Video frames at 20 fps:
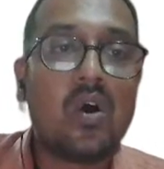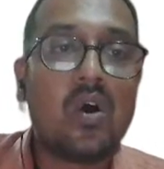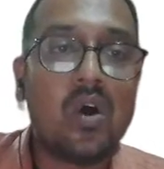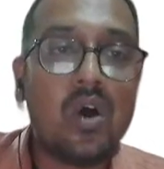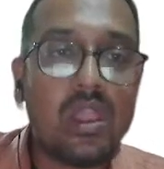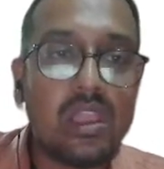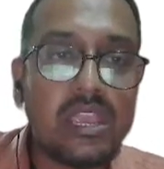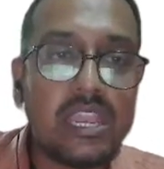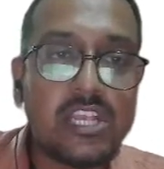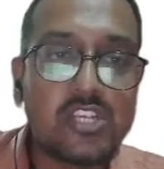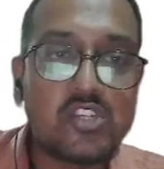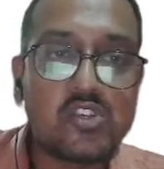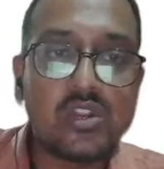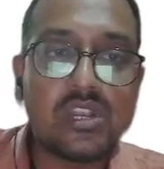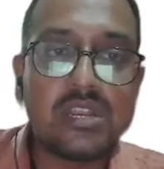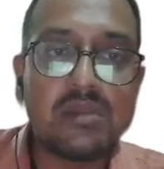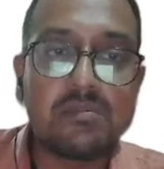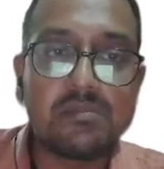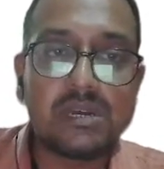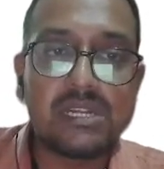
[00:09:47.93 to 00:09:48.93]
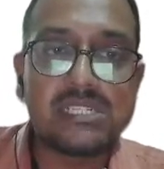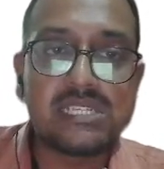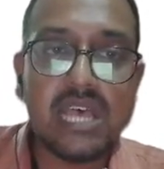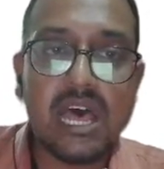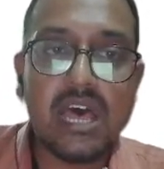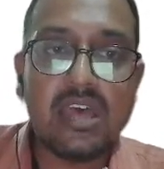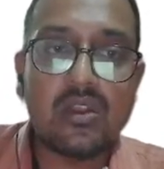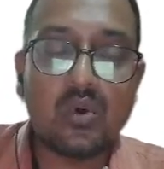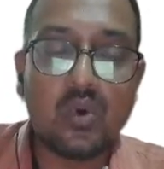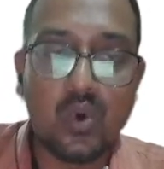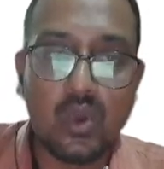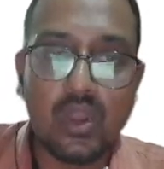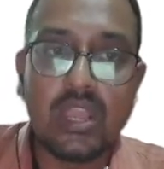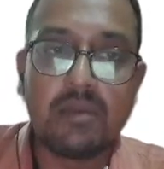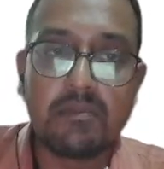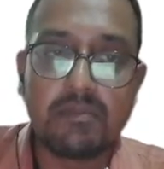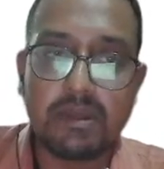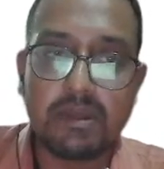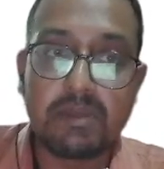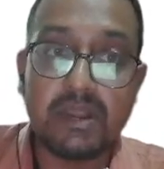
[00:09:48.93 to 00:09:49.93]
All natural numbers are whole
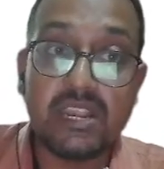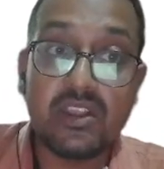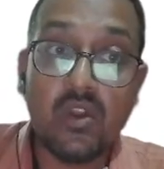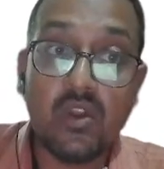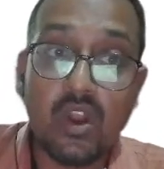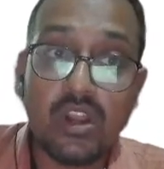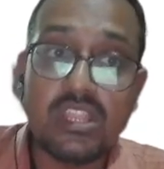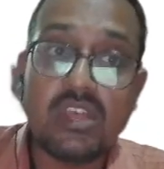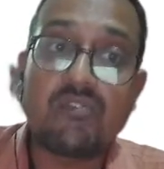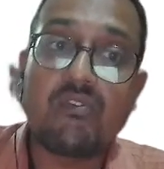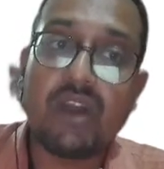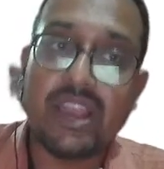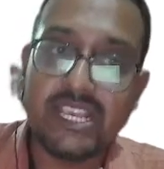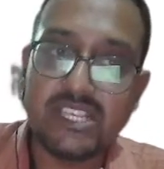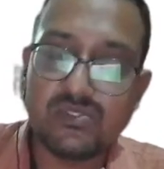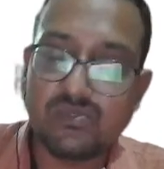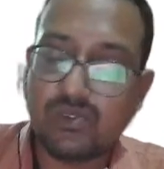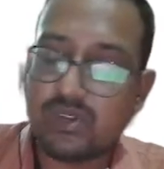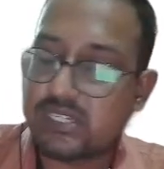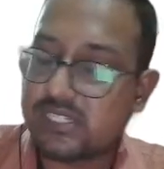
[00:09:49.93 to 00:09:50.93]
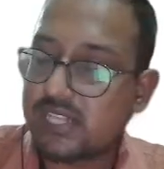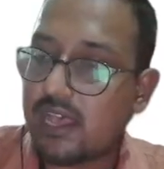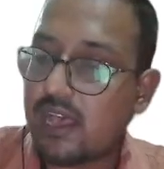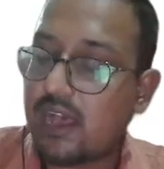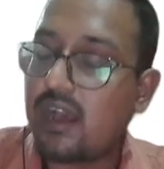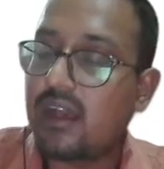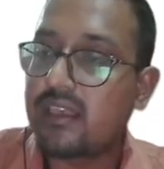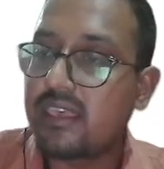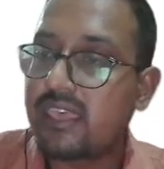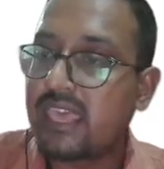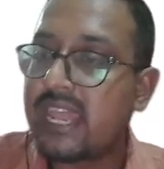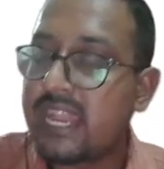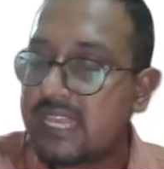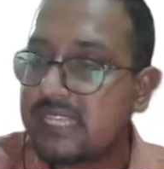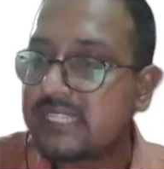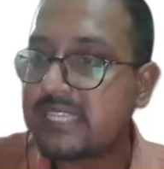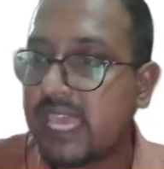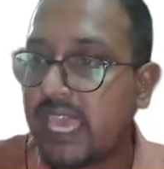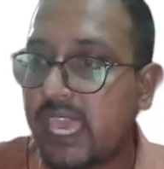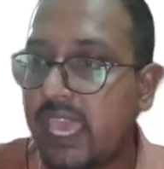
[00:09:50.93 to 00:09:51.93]
number, but not the vice versa. Can
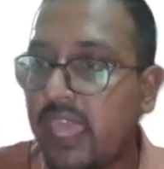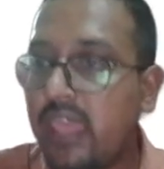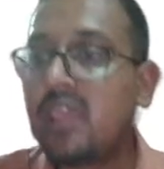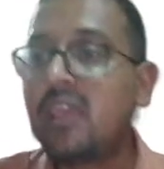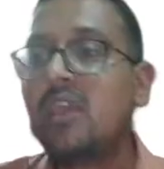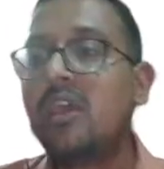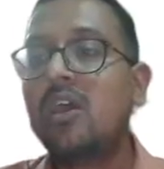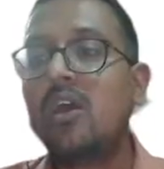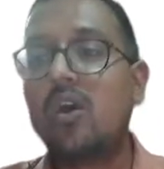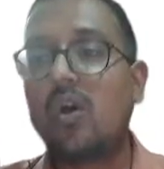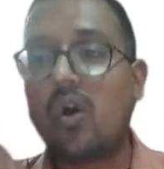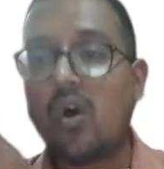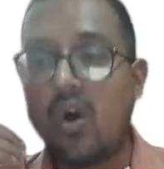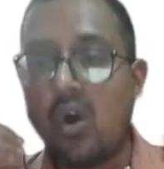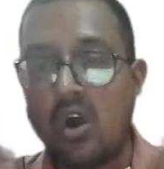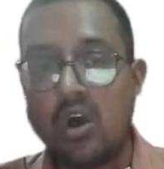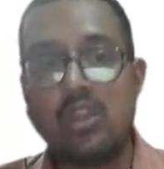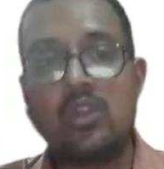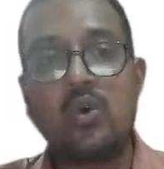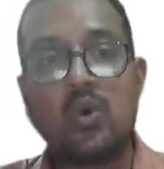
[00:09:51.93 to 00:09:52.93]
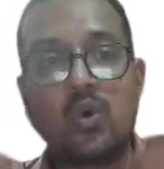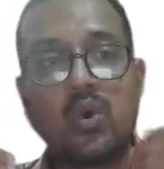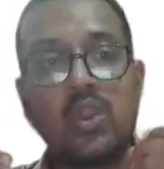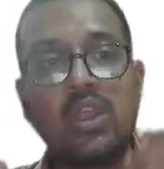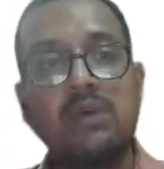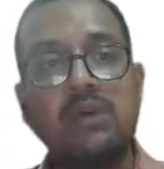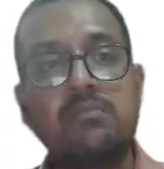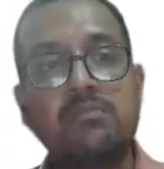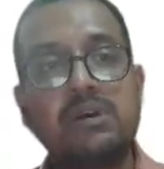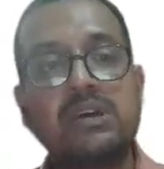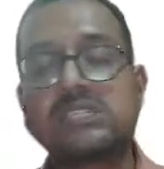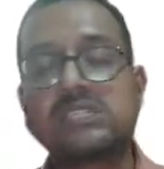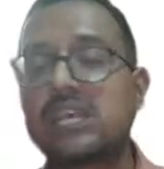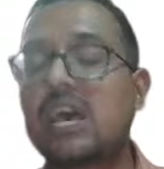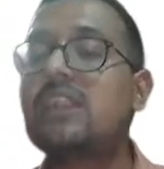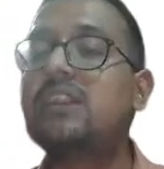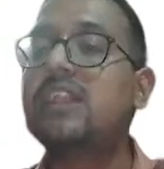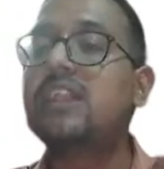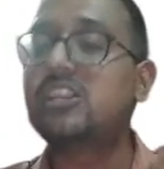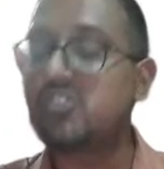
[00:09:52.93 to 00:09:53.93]
I say all whole numbers
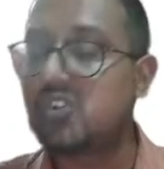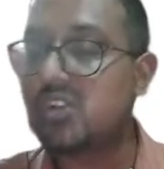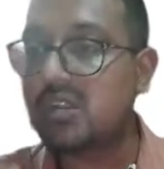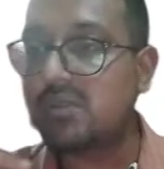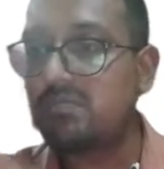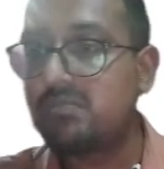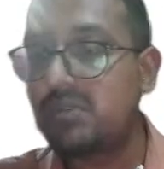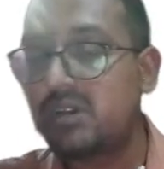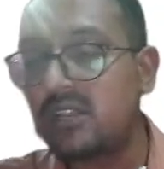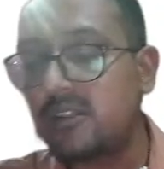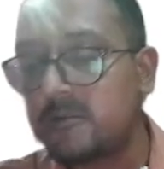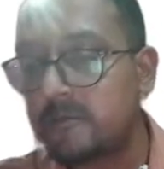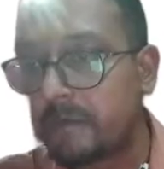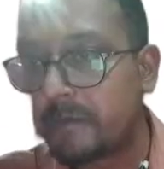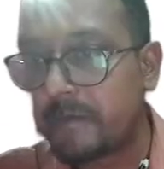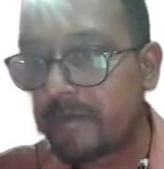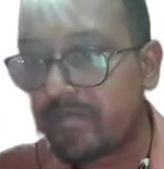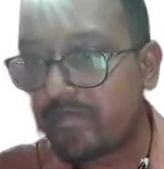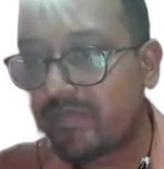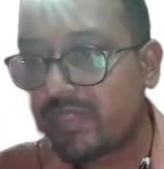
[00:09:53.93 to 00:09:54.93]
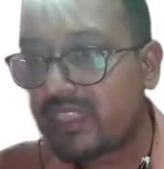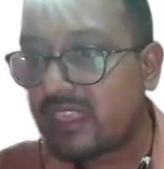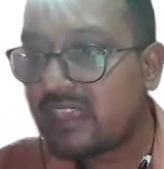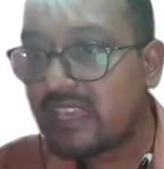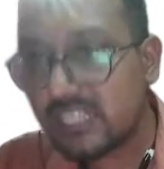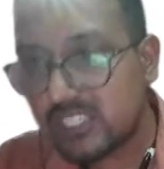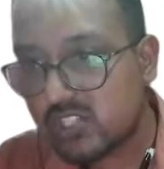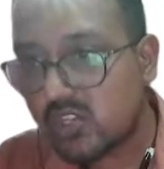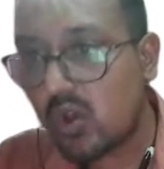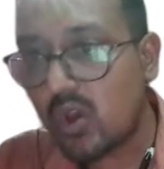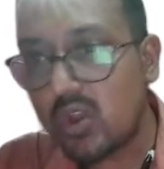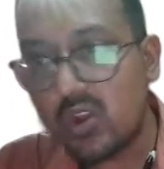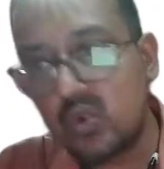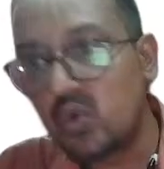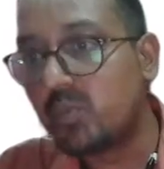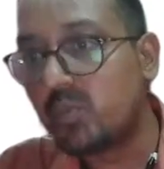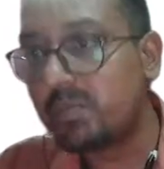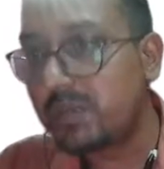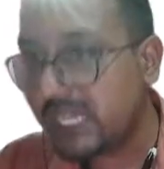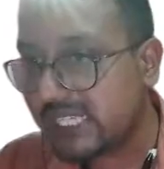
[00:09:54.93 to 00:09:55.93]
are natural number? Yes or
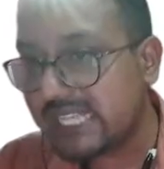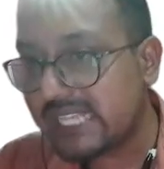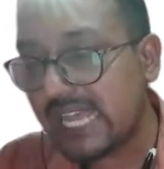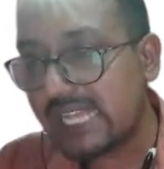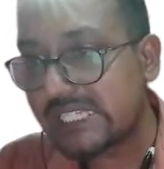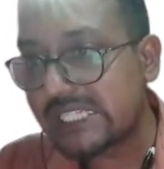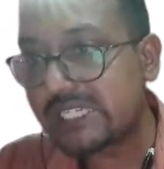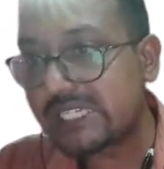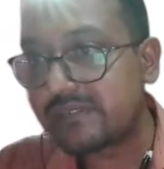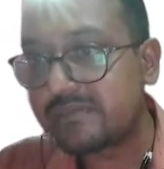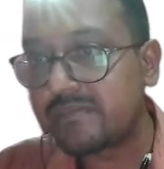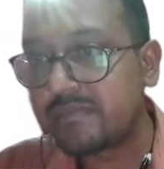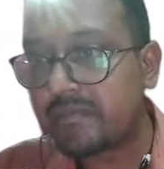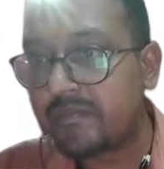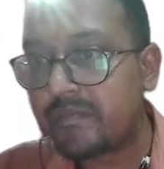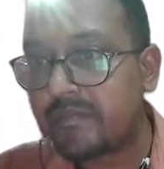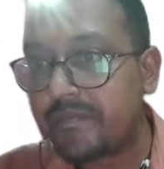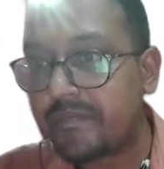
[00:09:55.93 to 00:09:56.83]
no? Please answer.